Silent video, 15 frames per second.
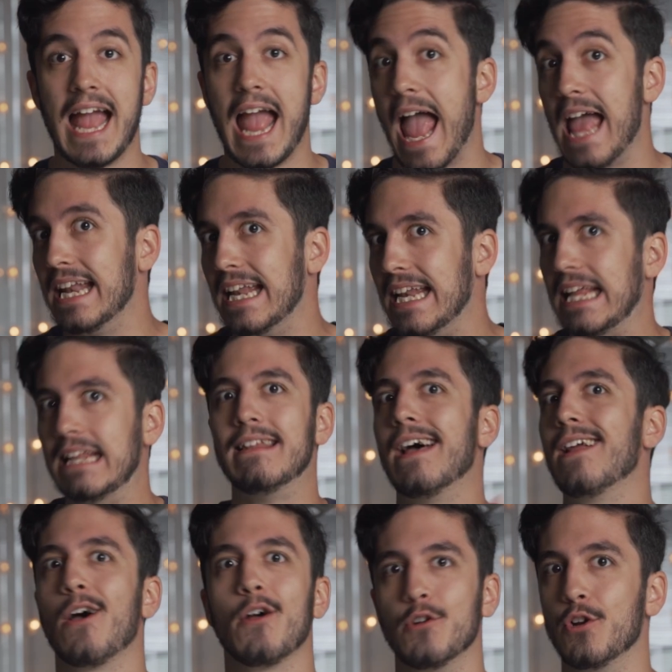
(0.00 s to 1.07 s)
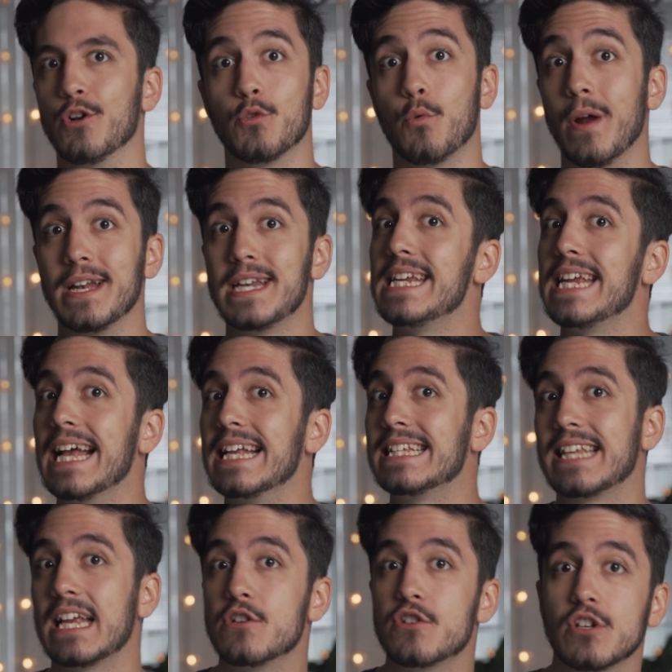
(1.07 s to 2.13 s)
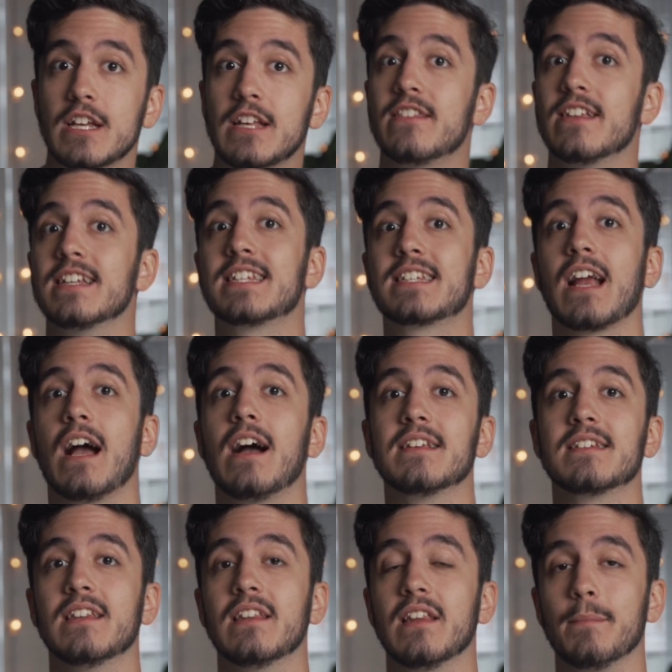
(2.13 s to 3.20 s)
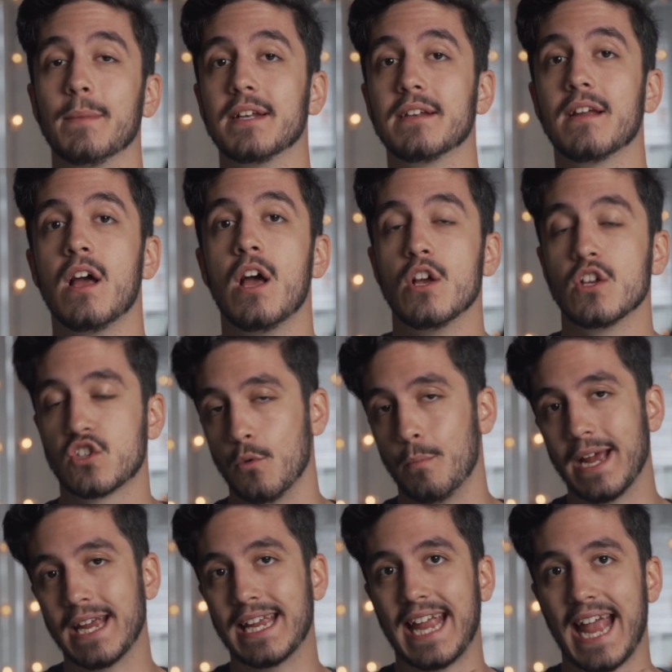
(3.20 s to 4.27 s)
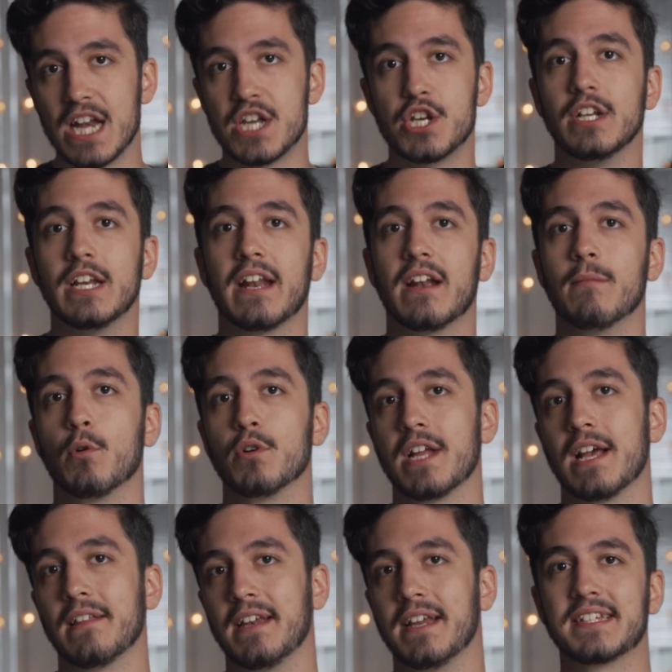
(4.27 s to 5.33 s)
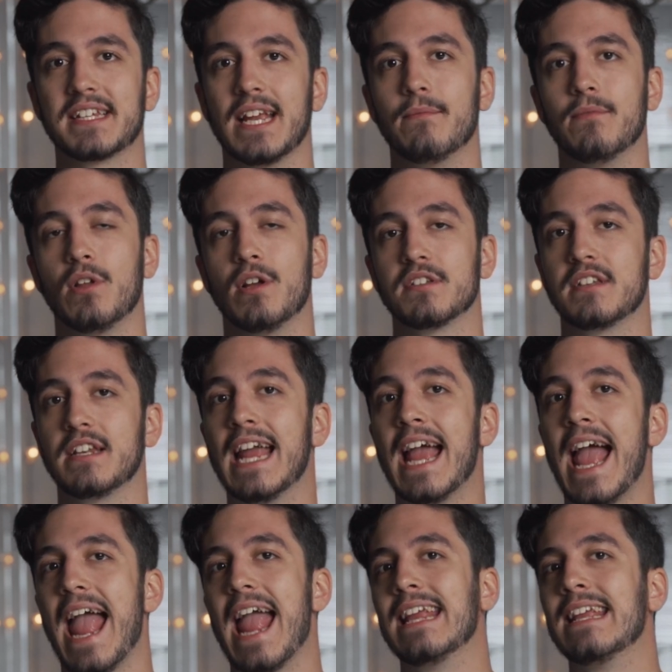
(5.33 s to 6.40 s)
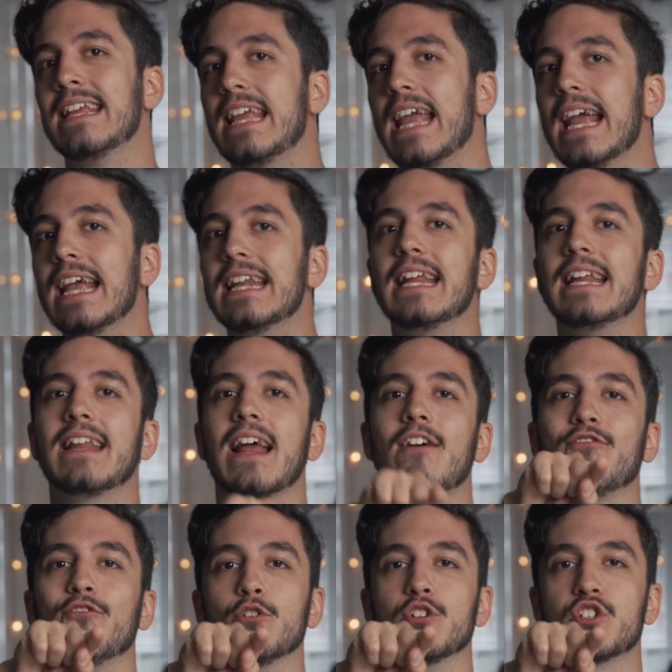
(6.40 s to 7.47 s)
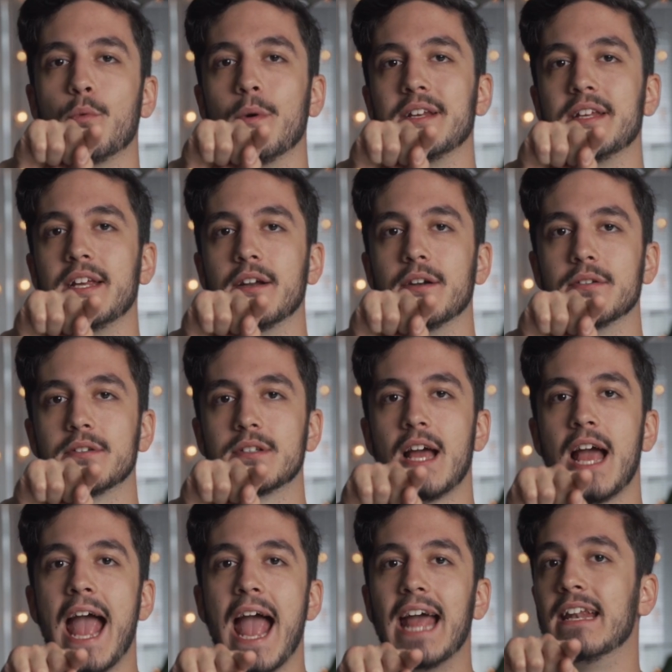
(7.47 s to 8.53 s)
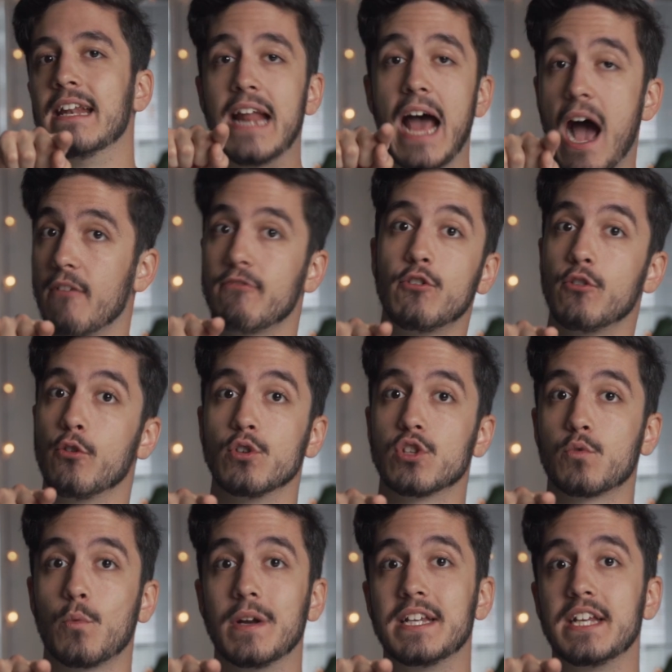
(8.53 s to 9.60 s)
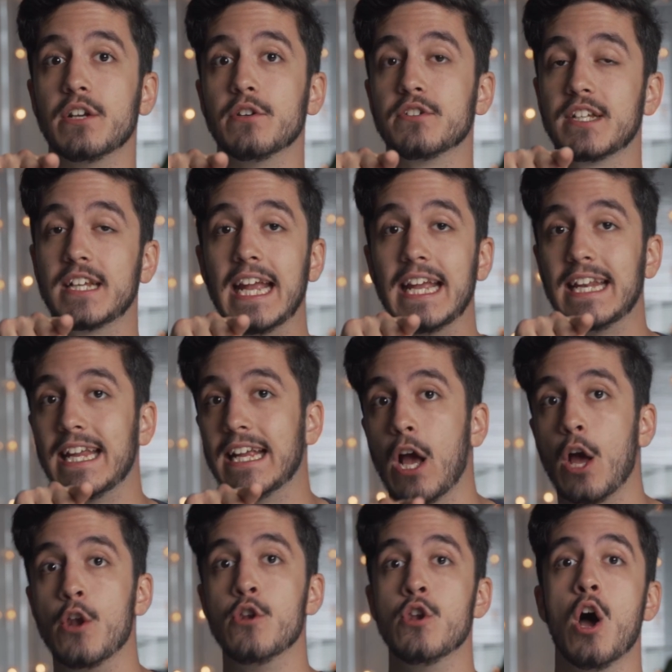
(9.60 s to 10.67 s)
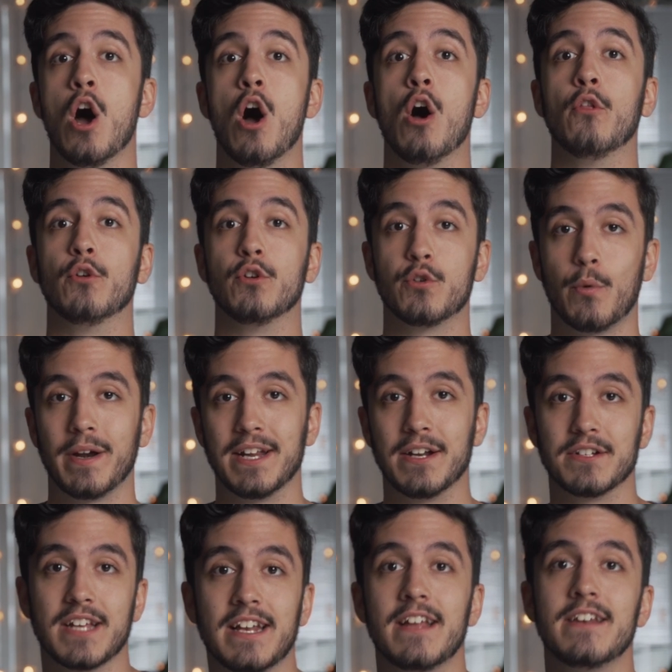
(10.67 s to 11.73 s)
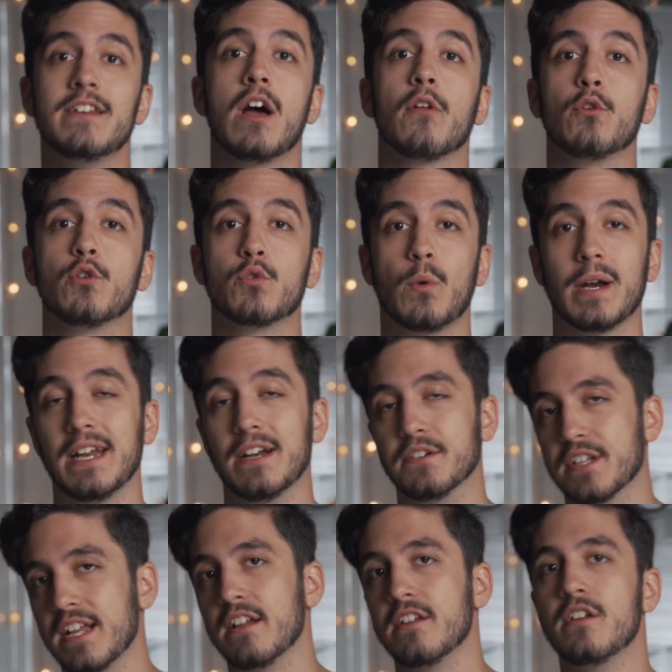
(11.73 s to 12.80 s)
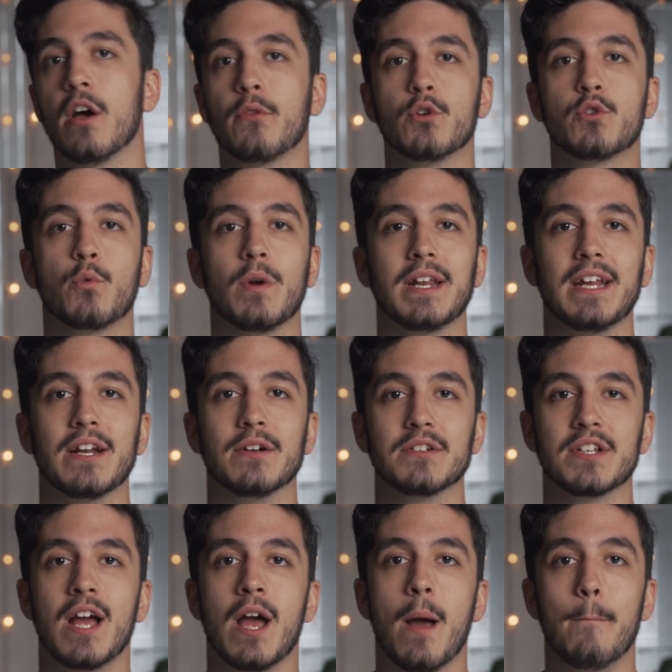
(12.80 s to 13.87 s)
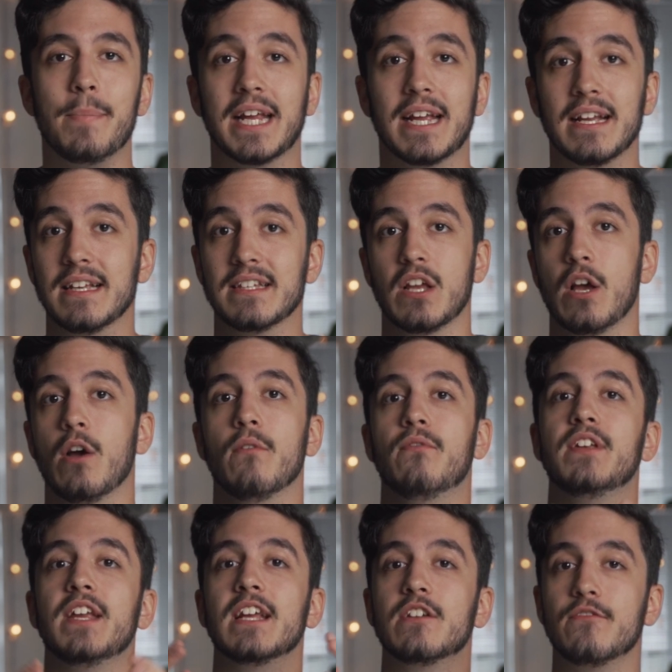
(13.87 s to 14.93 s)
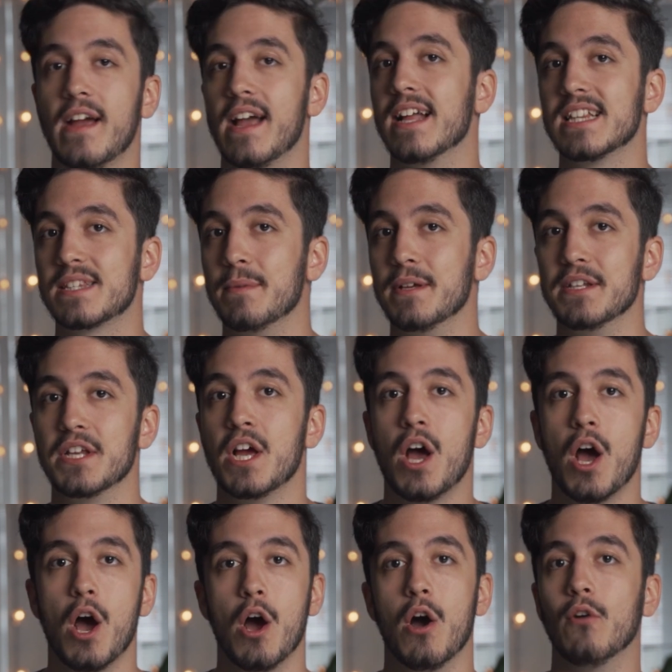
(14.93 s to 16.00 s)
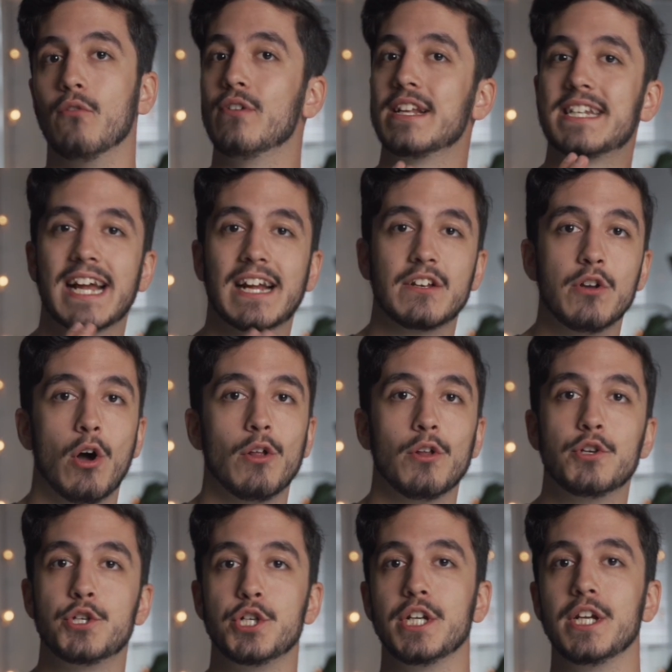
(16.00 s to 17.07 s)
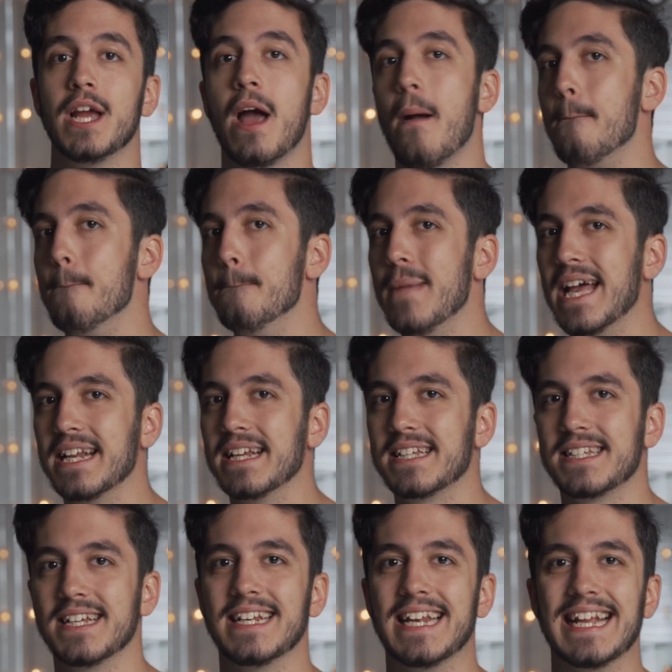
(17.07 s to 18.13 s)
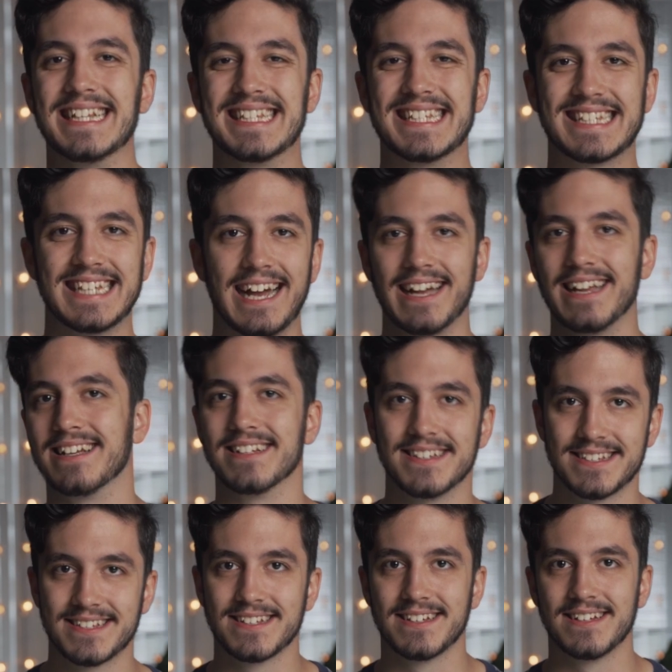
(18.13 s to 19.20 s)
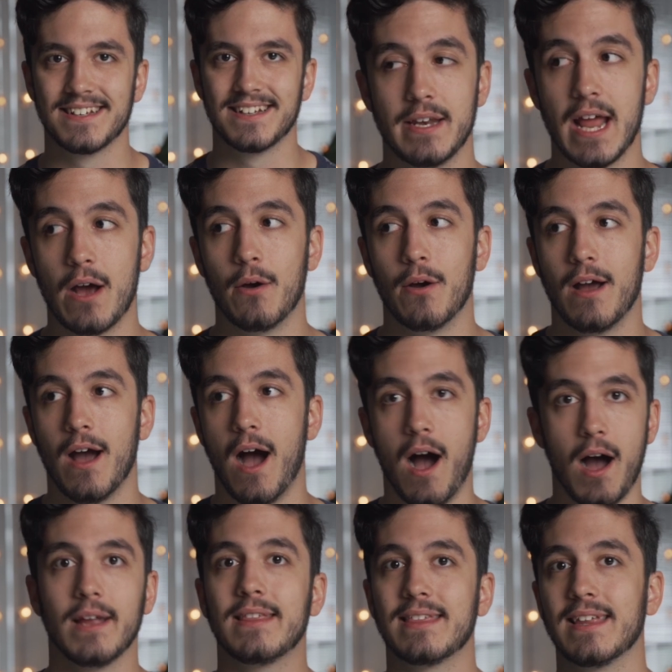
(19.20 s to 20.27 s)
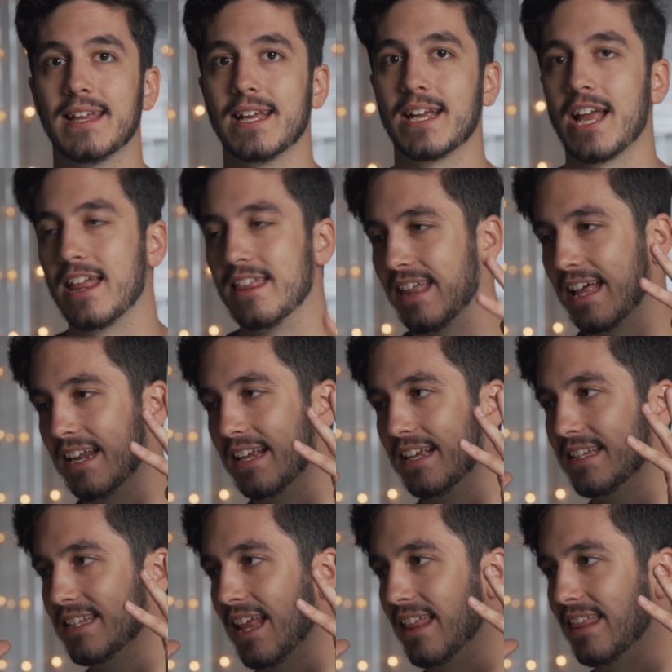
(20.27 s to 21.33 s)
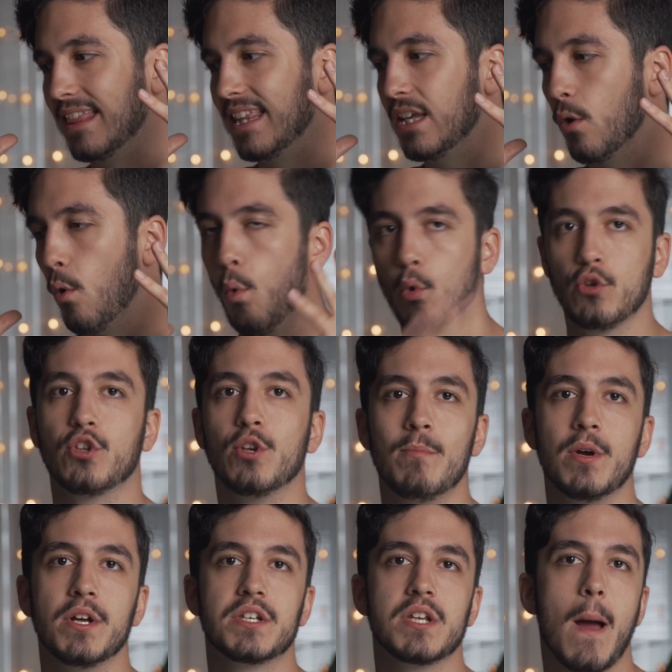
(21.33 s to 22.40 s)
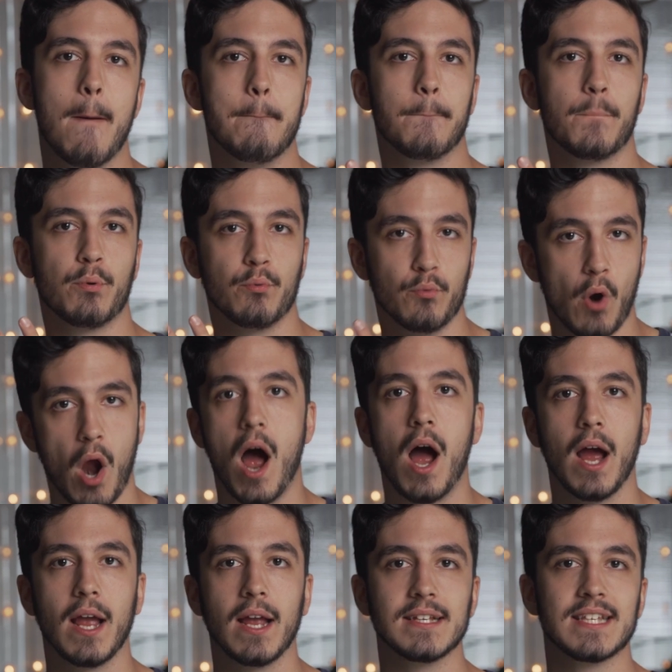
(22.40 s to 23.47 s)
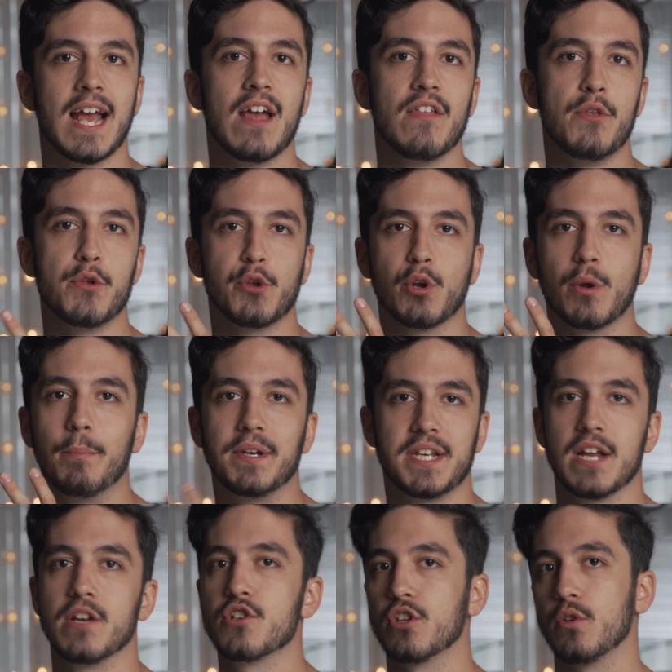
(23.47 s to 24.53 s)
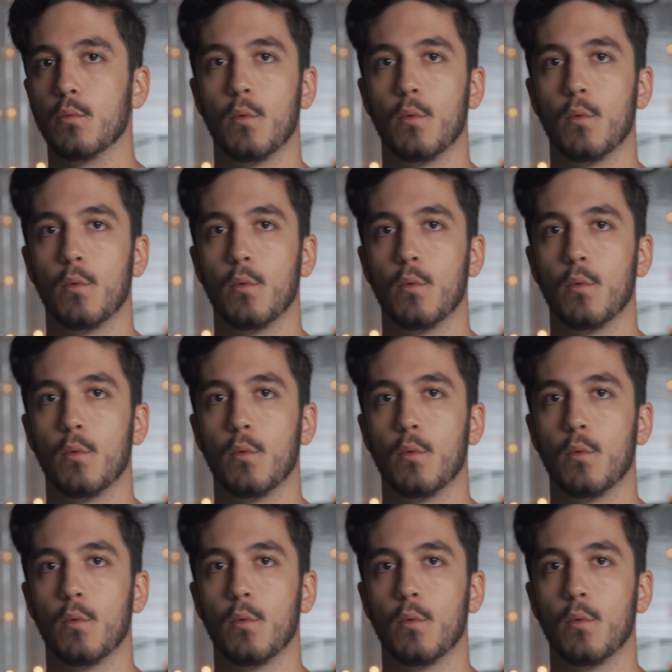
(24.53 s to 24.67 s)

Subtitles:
And then in that 120, essentially the sky's the limit. So by catching that immortality escape velocity and gaining that first 20 years, and then after those 20 years, gaining another 20 years, and another 20 years, and another 20 years, because of the advancement of technology, medicine, and science, Now, I think that is the ultimate prize that you could potentially